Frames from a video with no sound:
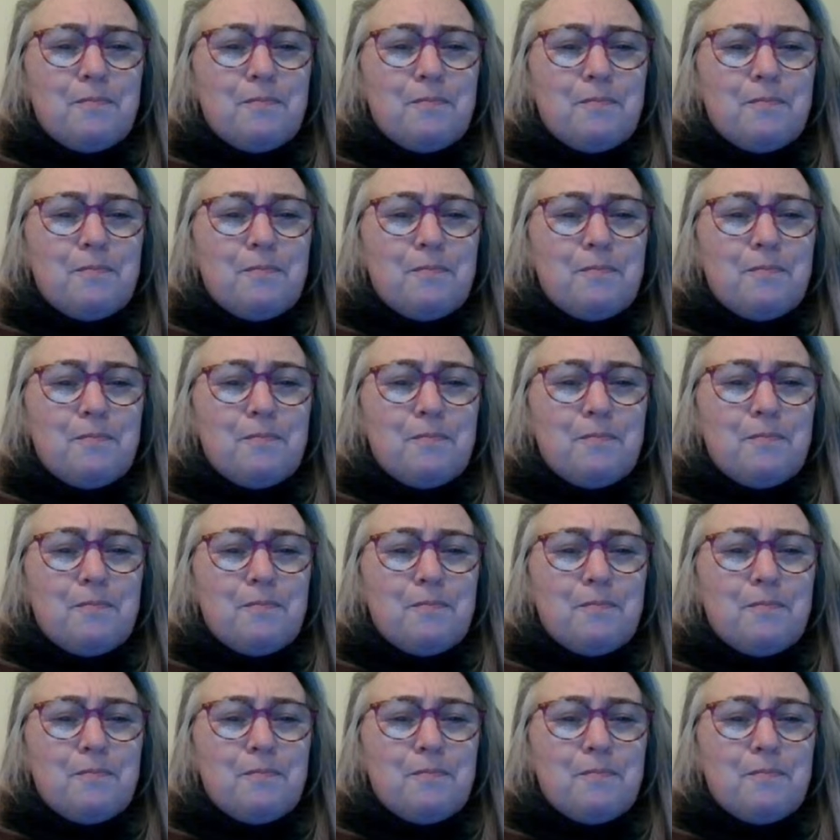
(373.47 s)
I say
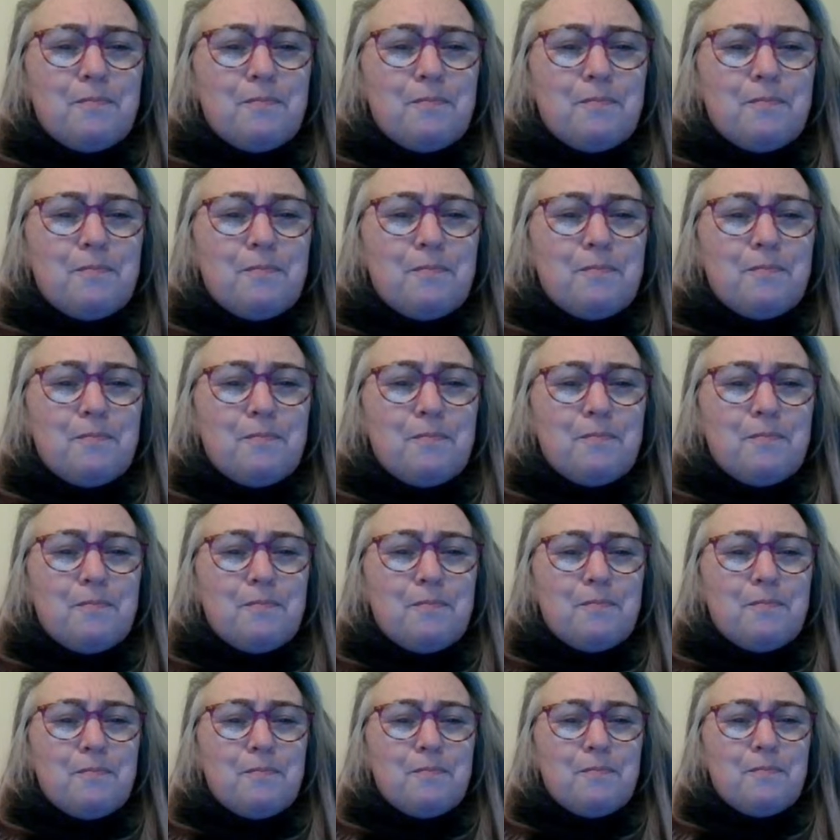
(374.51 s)
typical because my
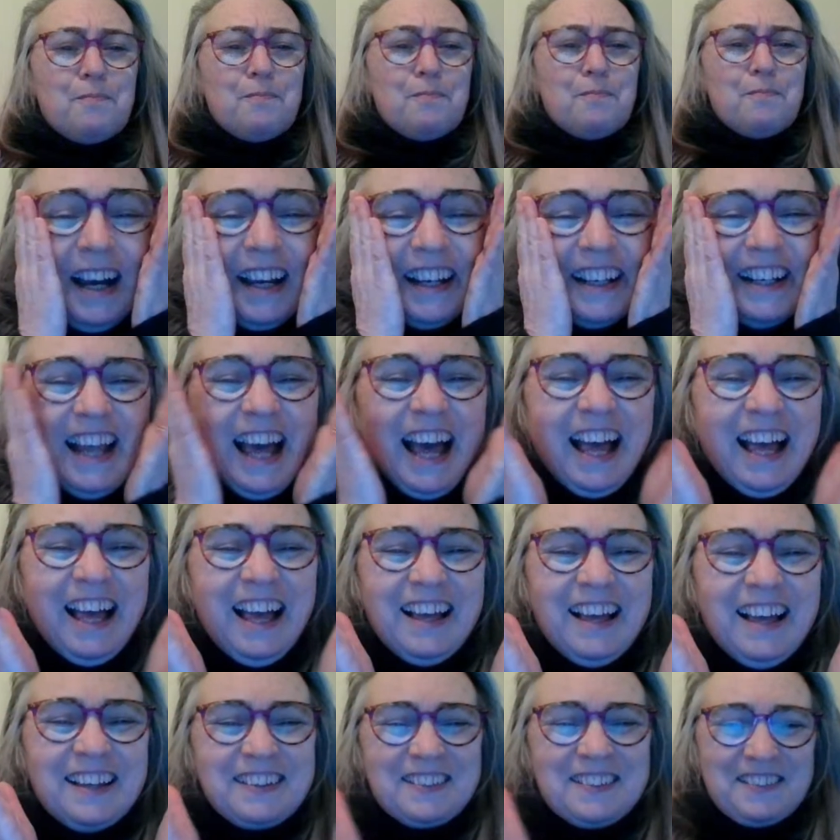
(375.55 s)

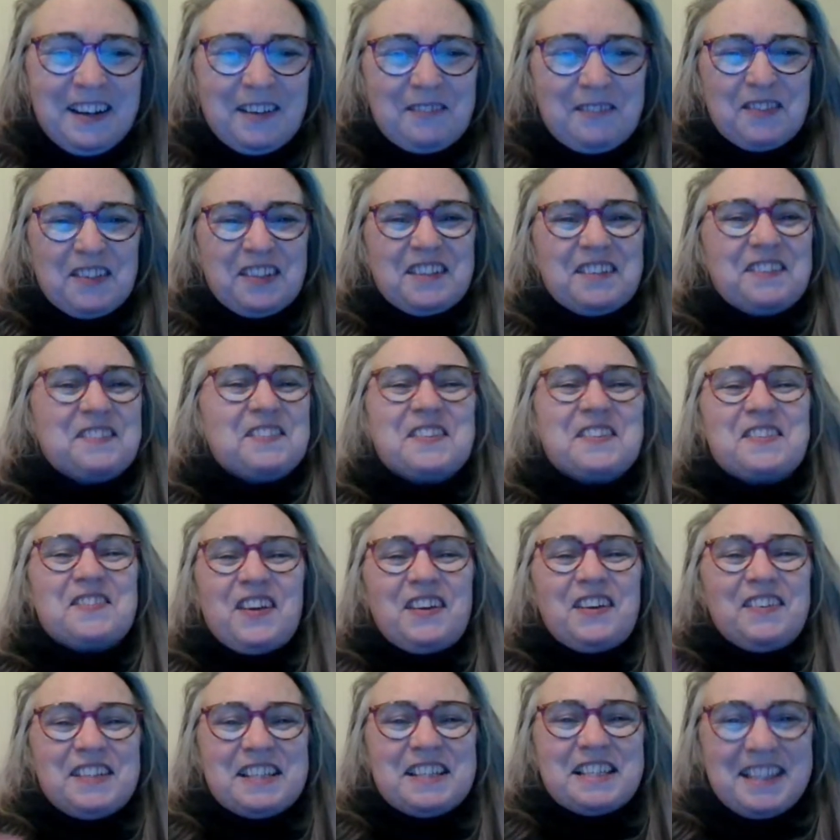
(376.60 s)
grandmother was
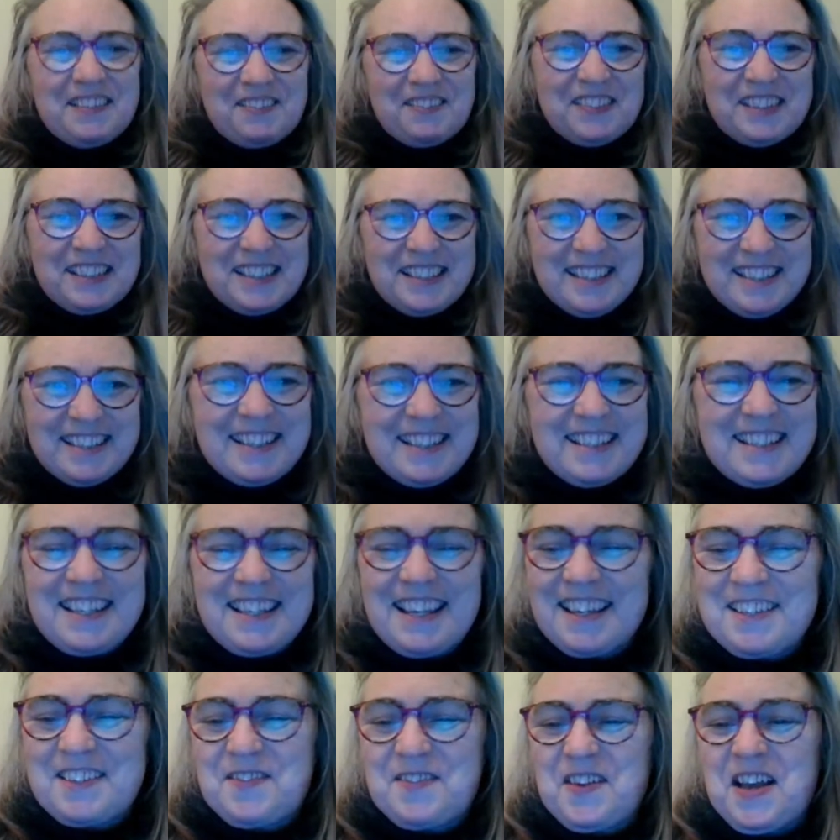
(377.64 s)
very similar to this
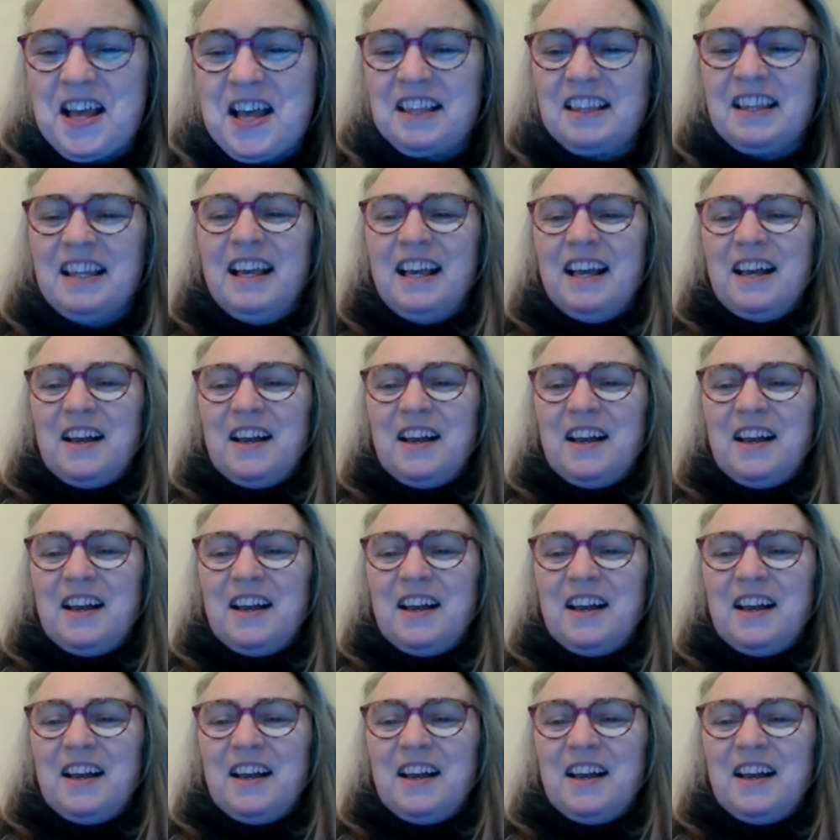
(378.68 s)
as well.